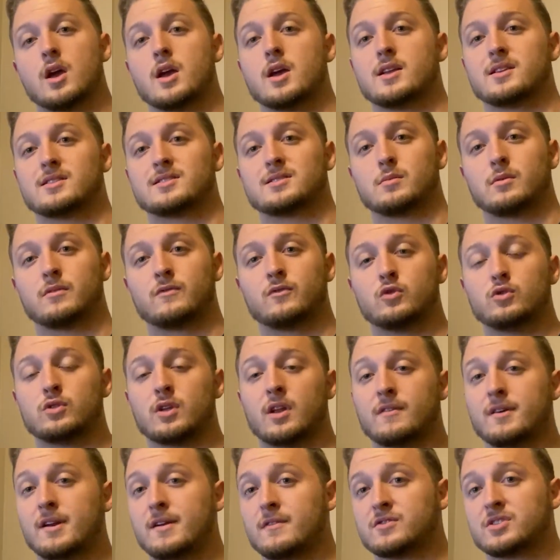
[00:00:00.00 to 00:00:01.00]
And some of you
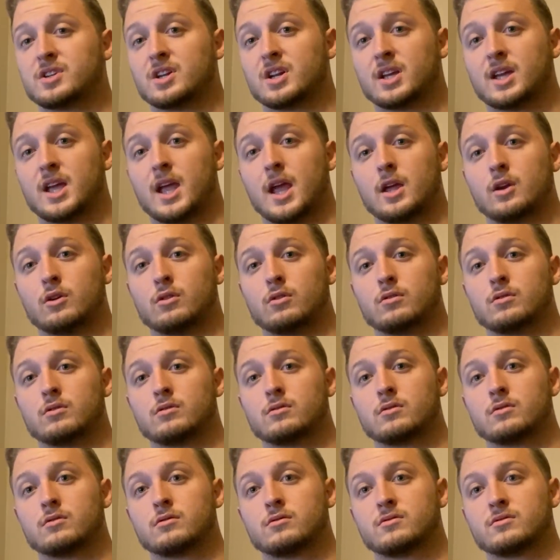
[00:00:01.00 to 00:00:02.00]
that have never seen a
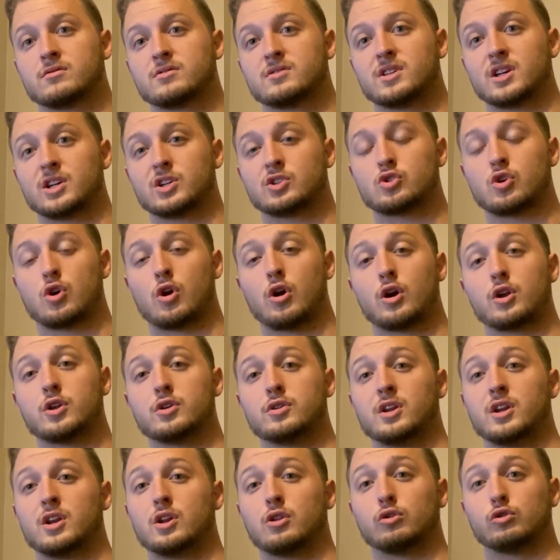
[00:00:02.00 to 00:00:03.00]
candlestick chart,
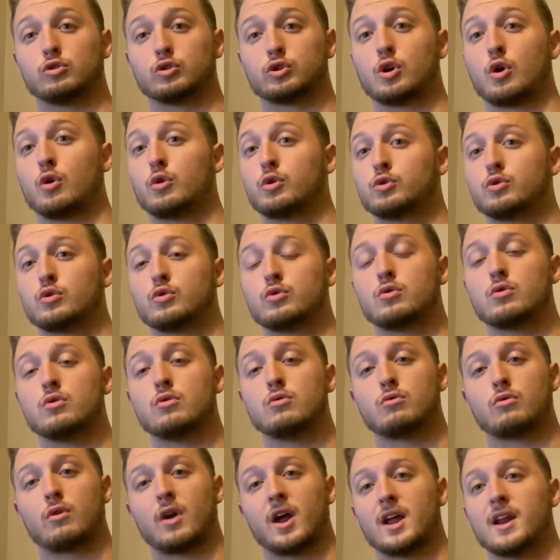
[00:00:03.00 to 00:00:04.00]
you need to go to
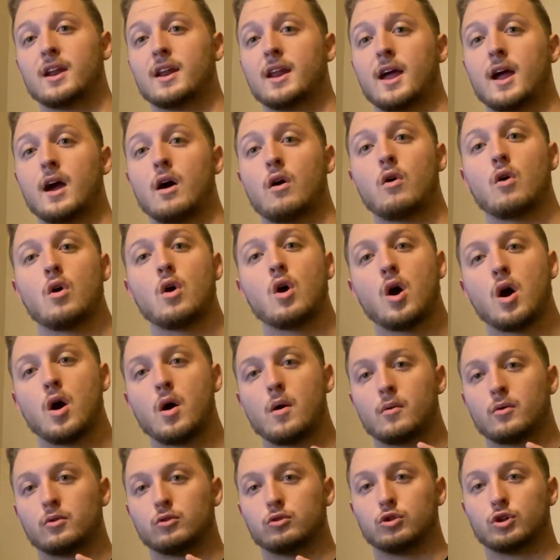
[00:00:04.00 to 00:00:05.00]
Google right now,
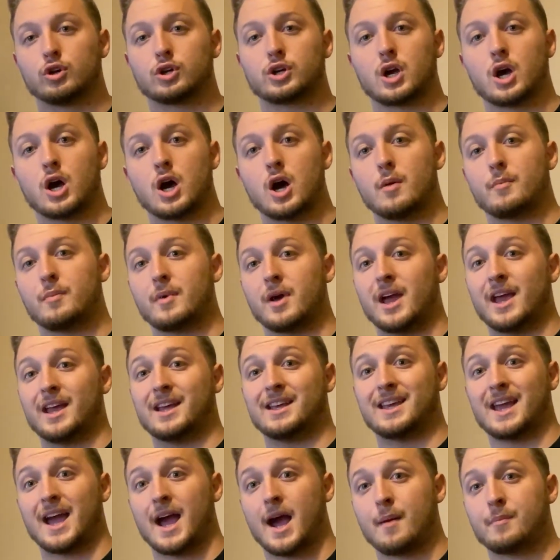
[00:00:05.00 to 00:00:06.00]
look up
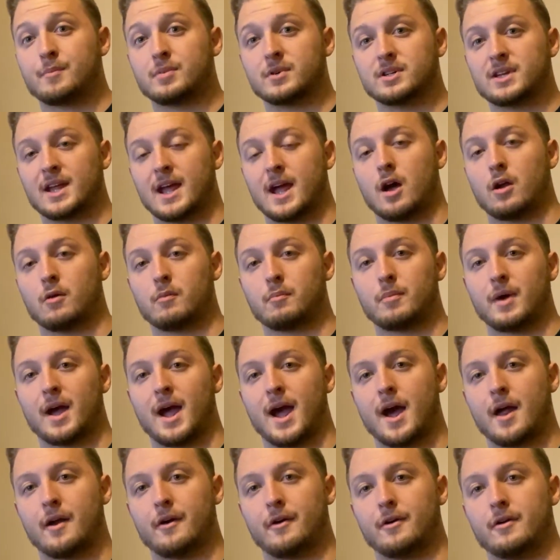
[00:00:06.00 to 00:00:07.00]
a gap down
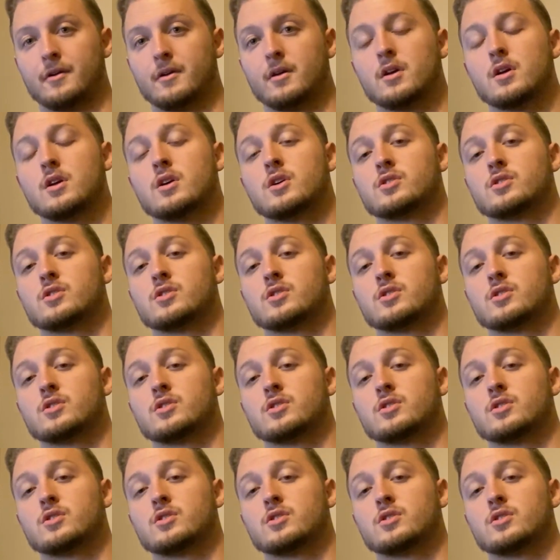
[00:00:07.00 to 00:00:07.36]
pattern.